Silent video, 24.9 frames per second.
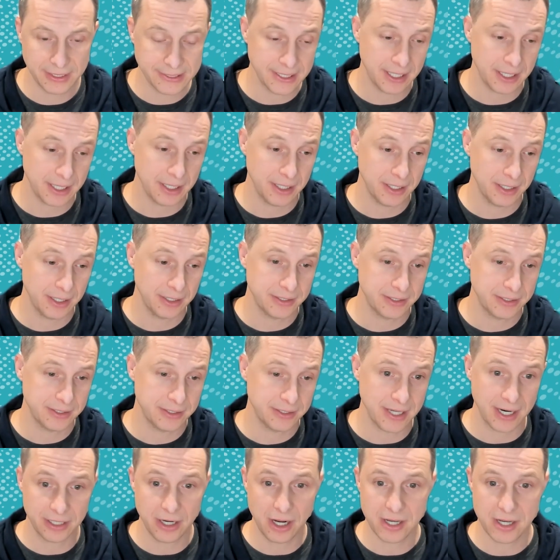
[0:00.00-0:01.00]

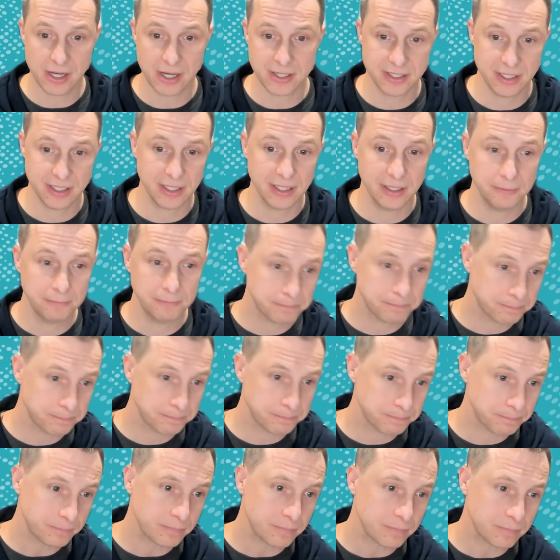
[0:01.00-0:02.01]
diagnostic
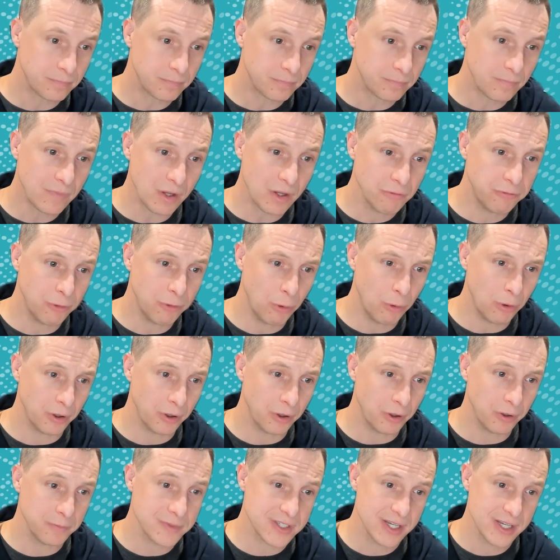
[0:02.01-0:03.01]

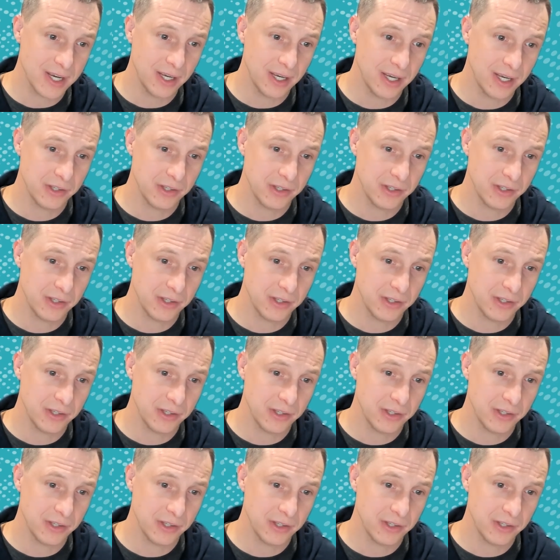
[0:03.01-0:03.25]
forms.